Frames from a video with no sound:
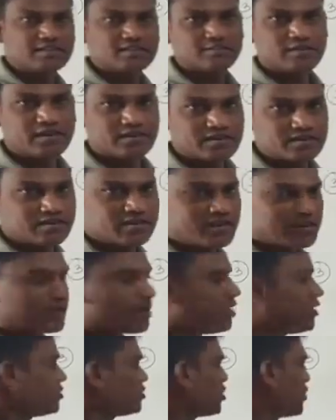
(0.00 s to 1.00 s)
That is one
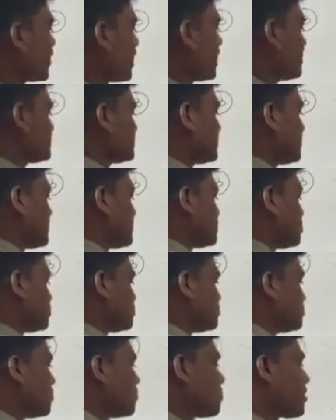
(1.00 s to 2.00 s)
is there. So our
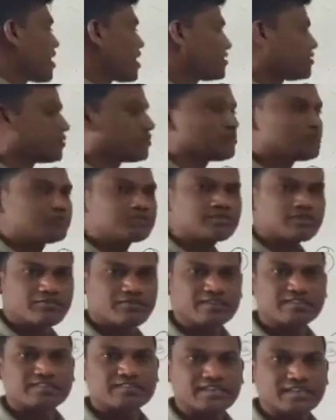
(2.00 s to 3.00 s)
answer is
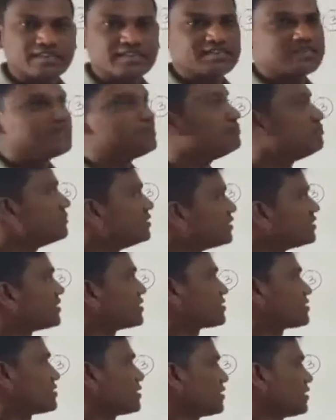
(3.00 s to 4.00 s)
2.27
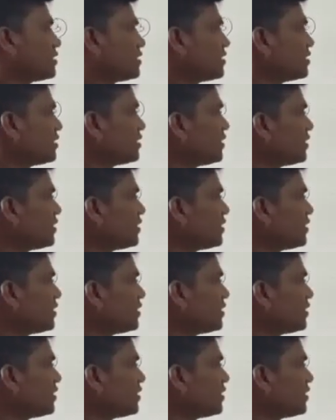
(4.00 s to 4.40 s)
centimeters.